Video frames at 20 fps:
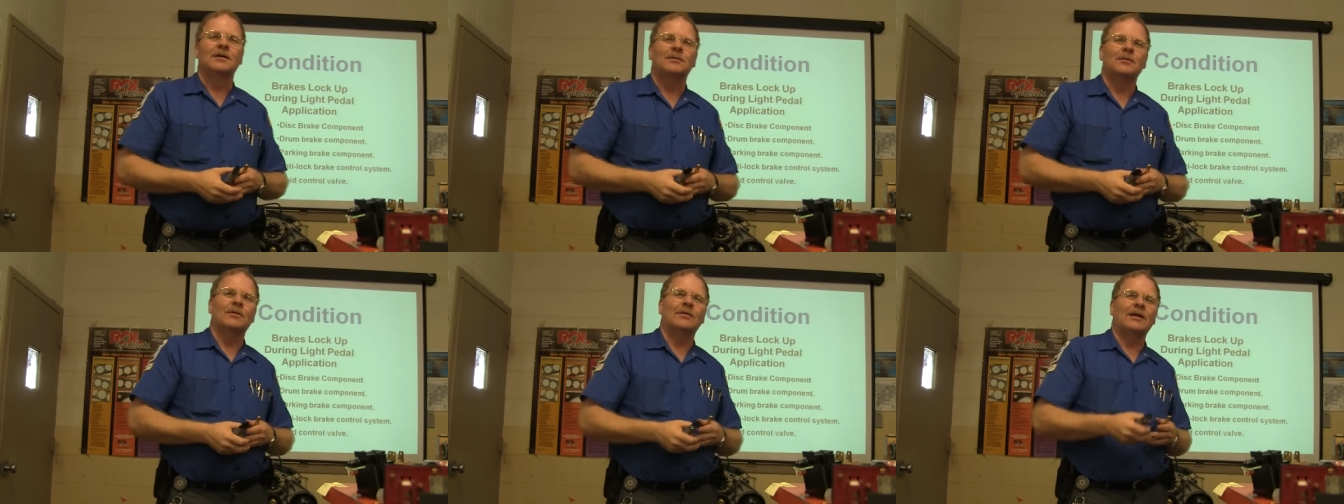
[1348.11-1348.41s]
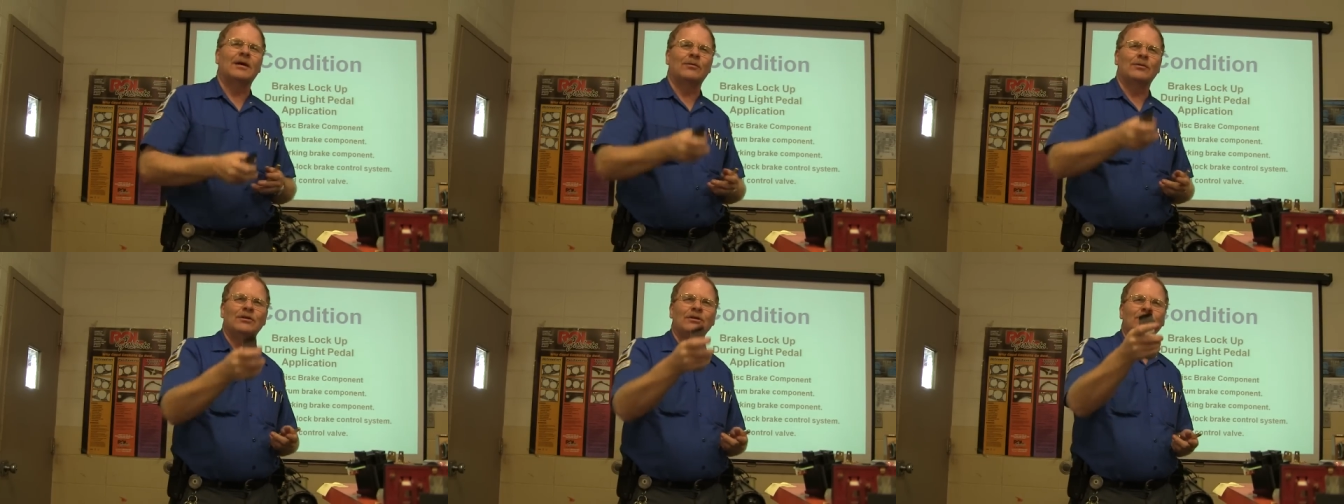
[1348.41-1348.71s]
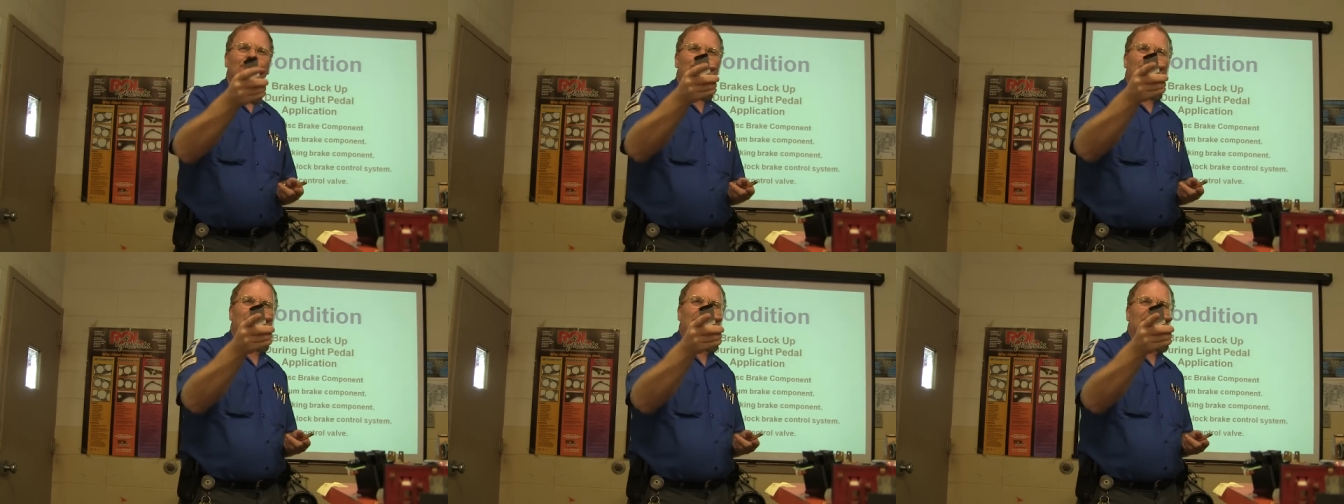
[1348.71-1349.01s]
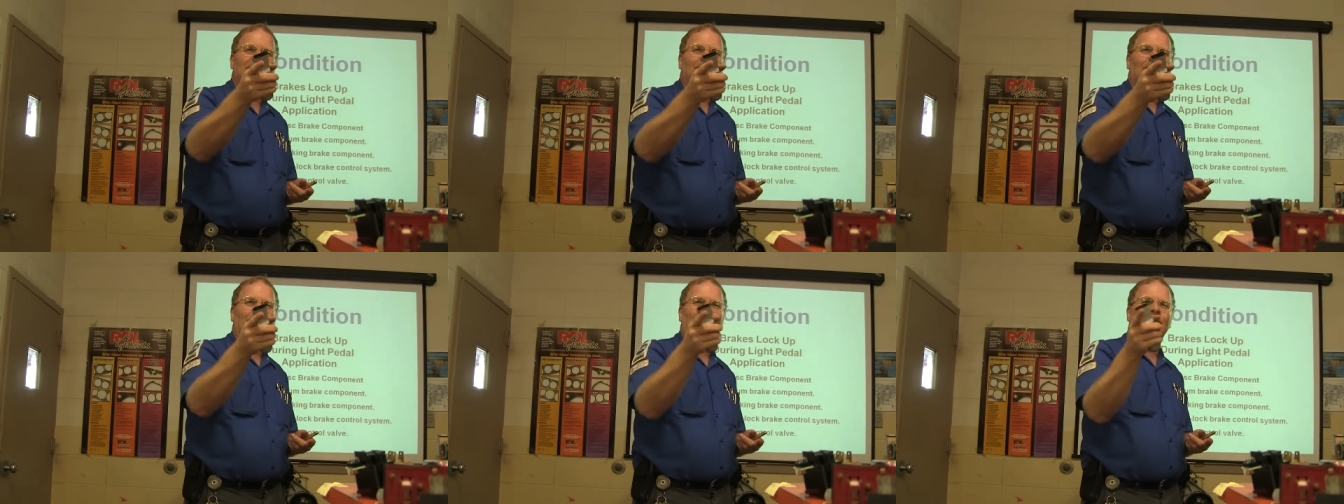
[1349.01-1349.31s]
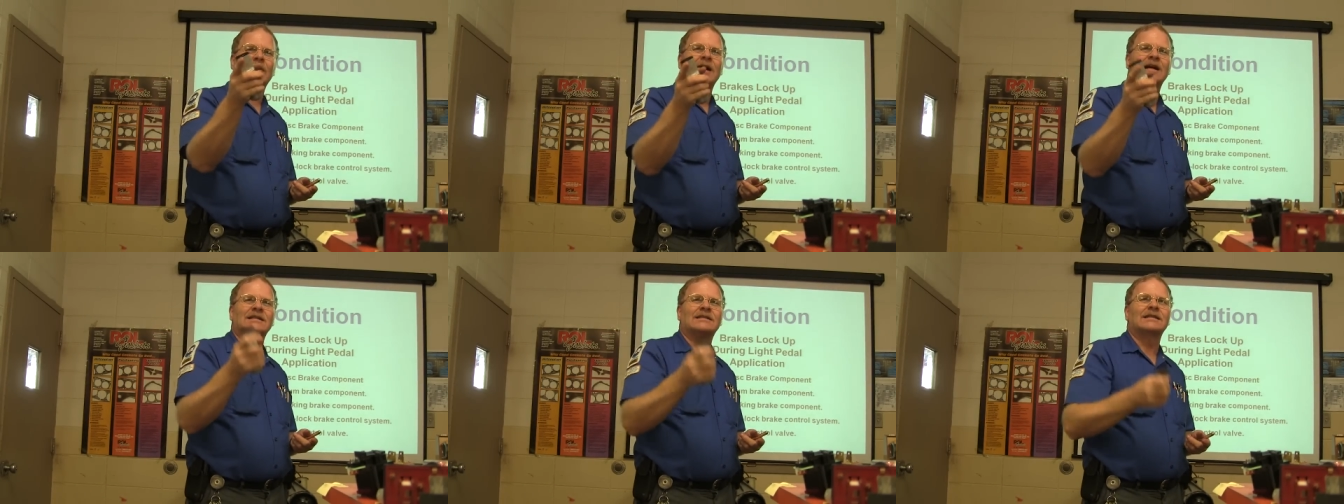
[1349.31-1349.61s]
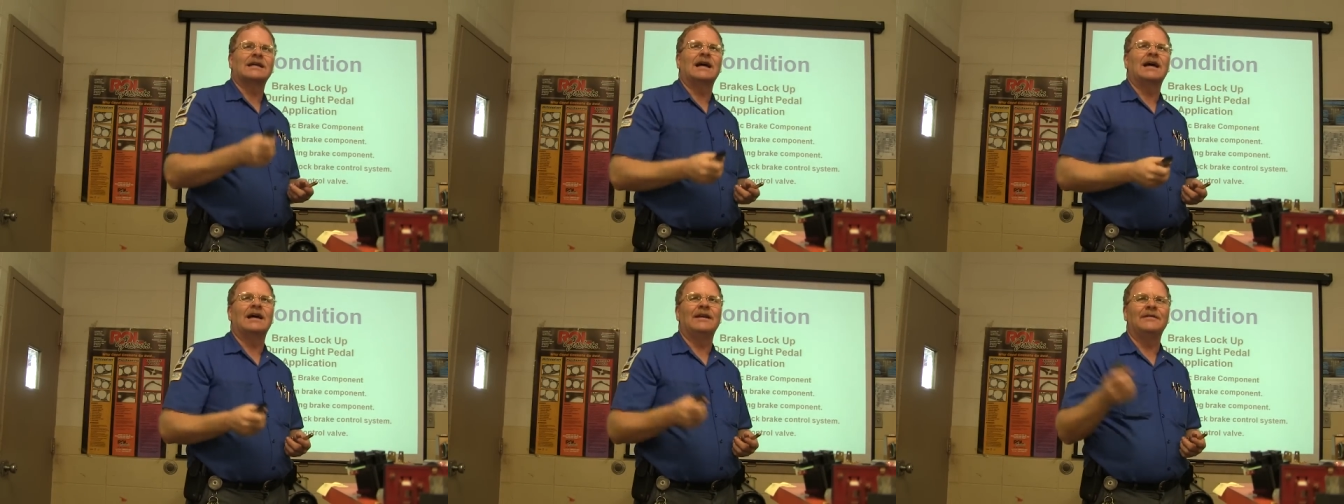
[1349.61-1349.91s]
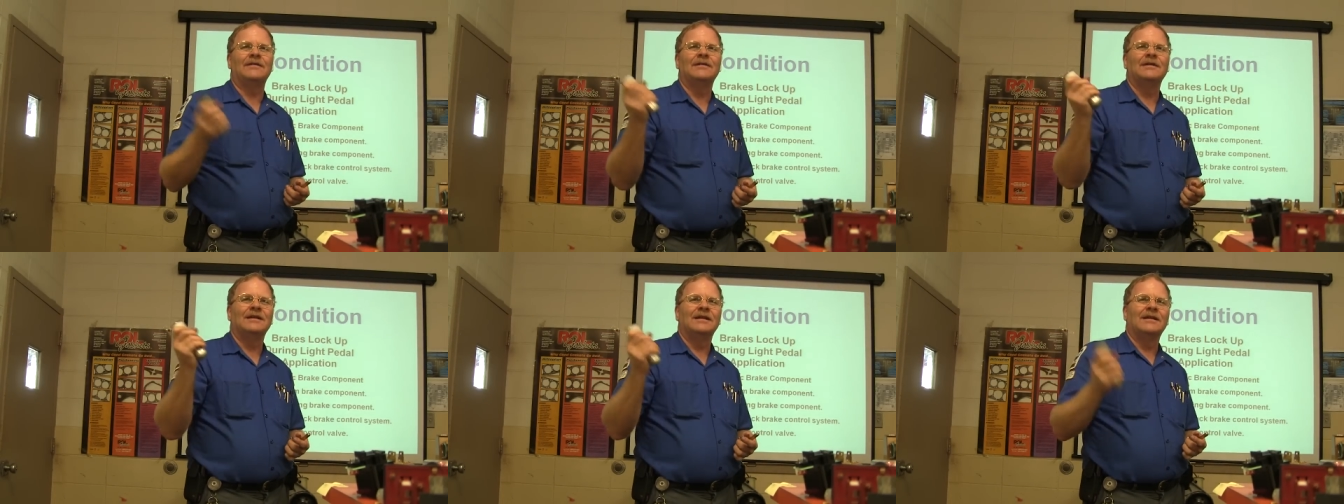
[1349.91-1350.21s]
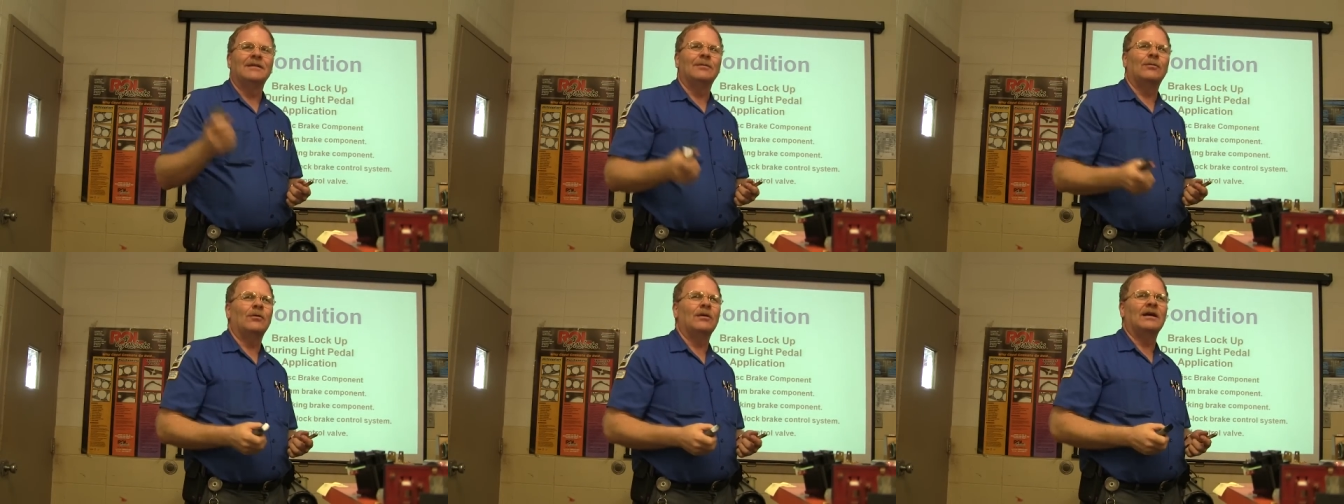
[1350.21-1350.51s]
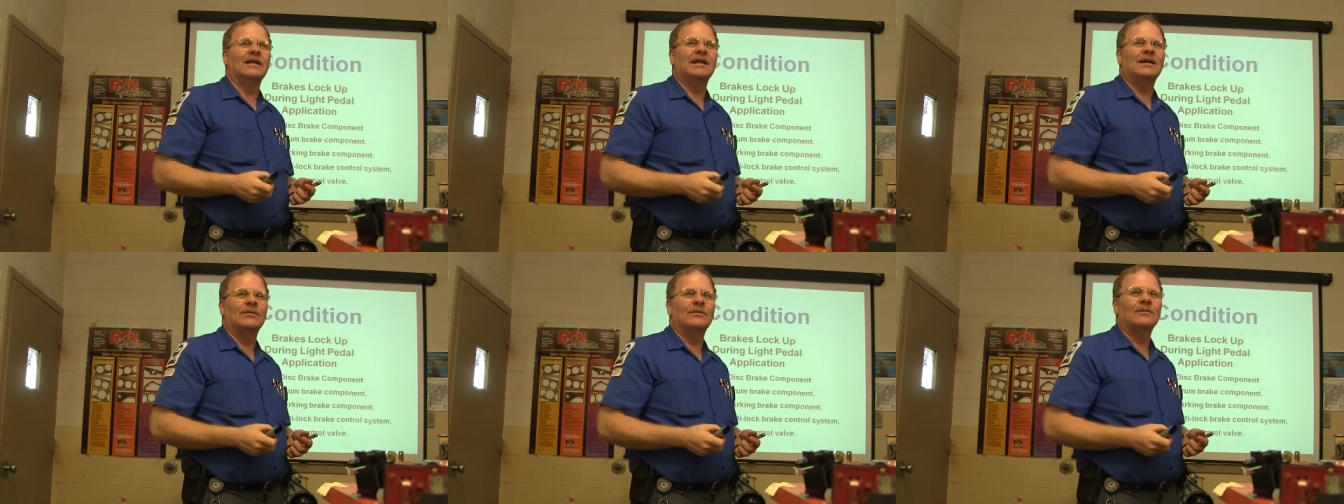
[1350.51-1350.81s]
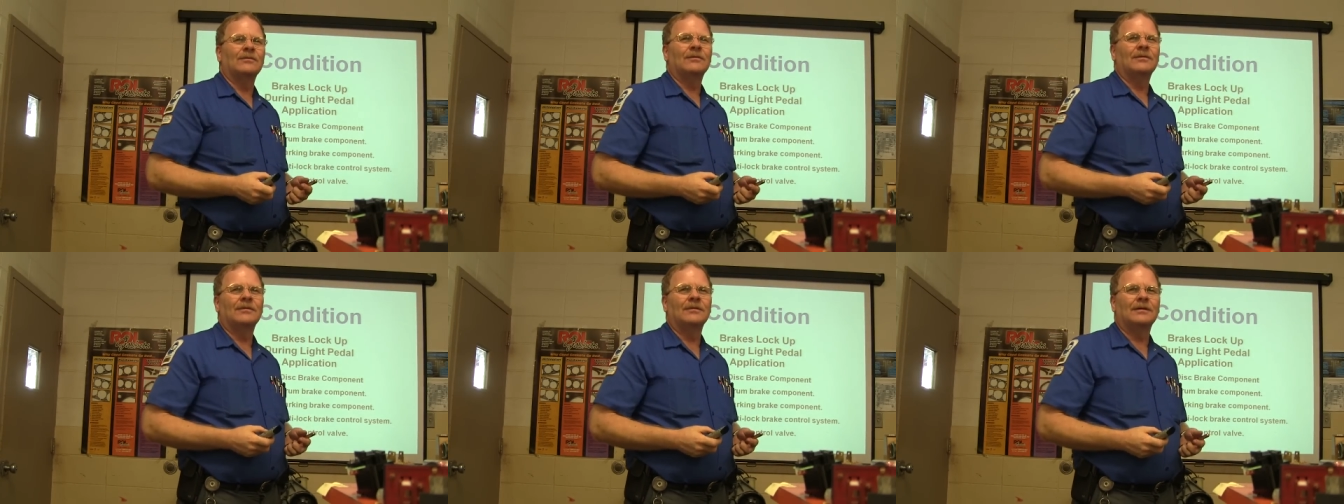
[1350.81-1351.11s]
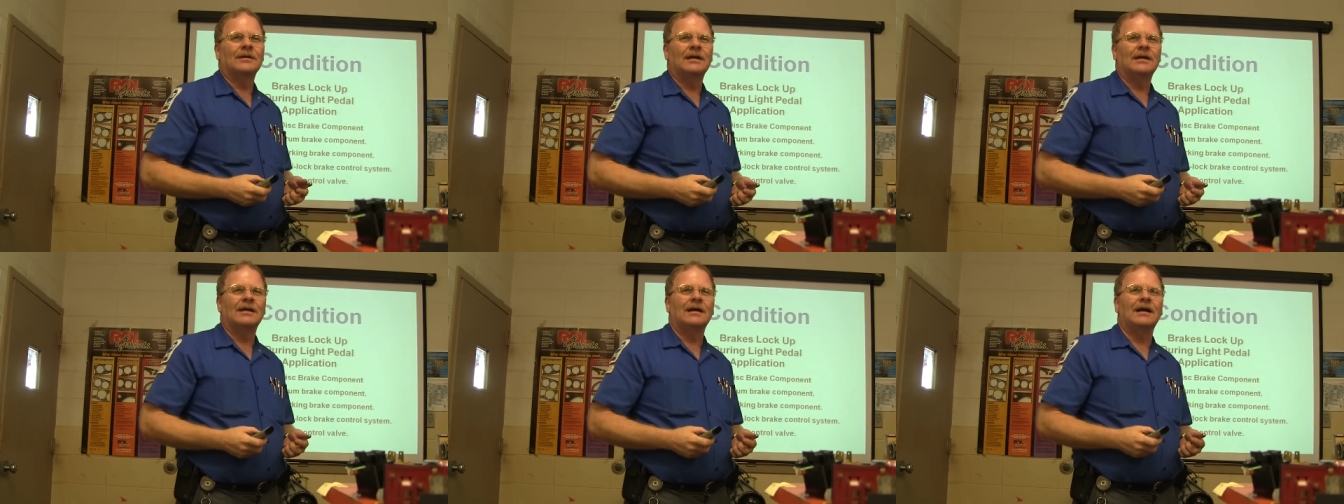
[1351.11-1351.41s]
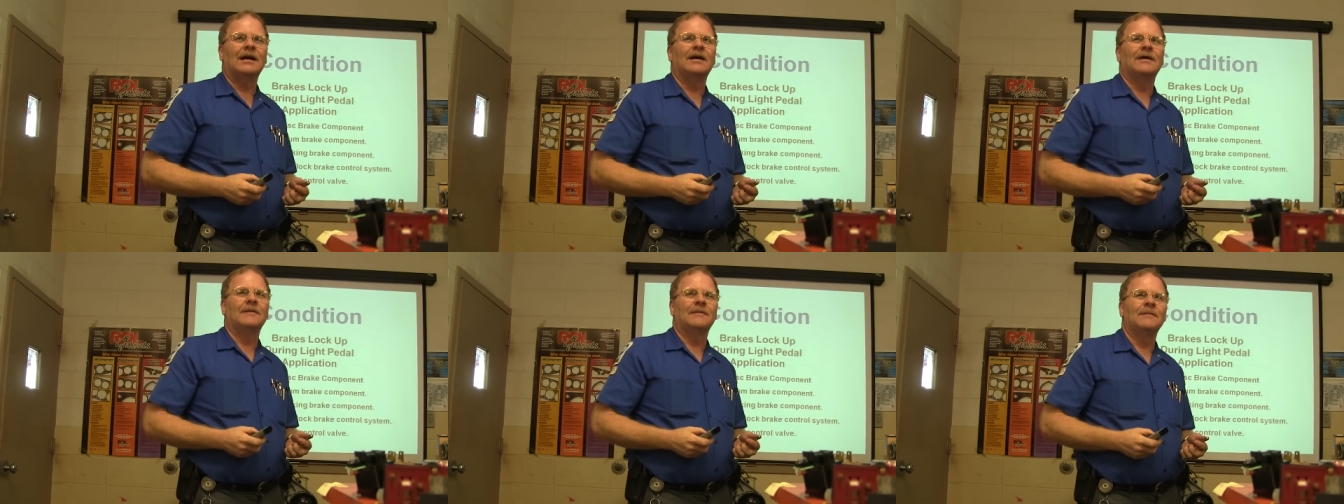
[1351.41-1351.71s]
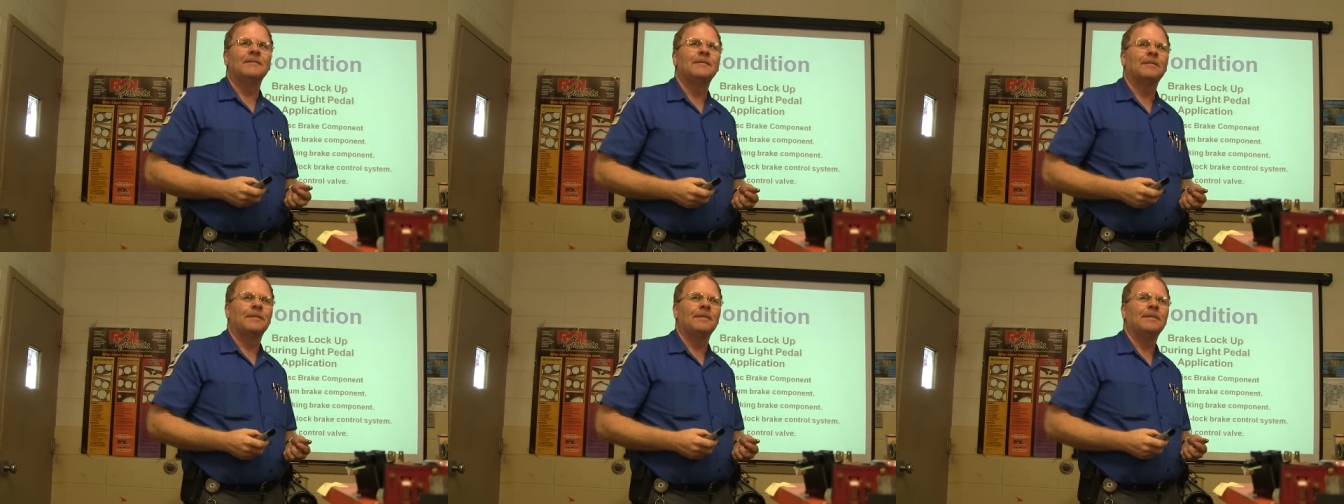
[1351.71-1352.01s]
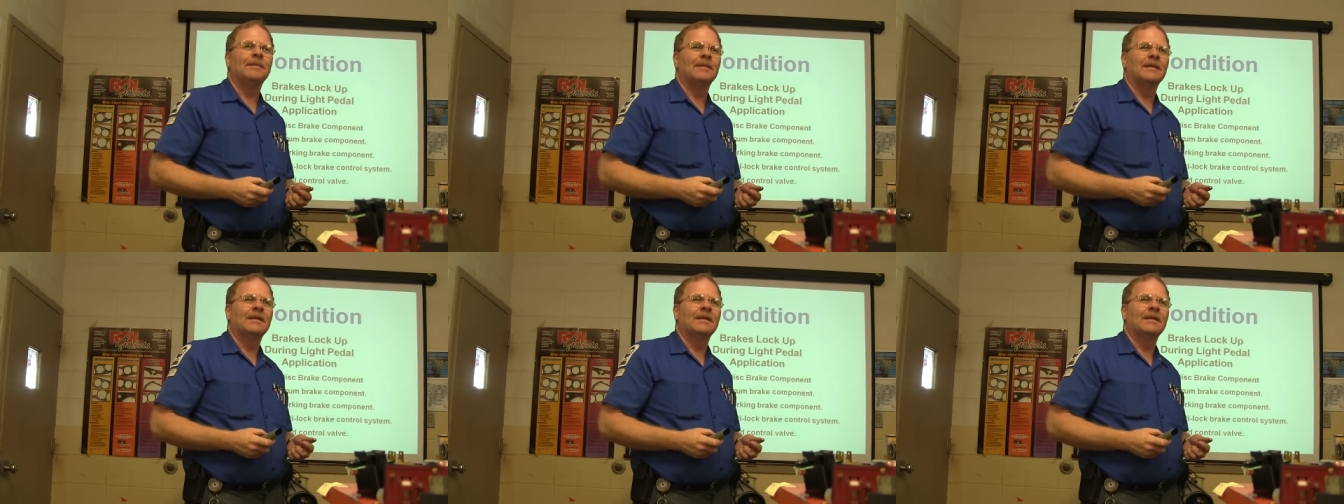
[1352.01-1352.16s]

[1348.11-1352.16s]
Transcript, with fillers: Remember that one that you did on the right side? Boy, that, huh? that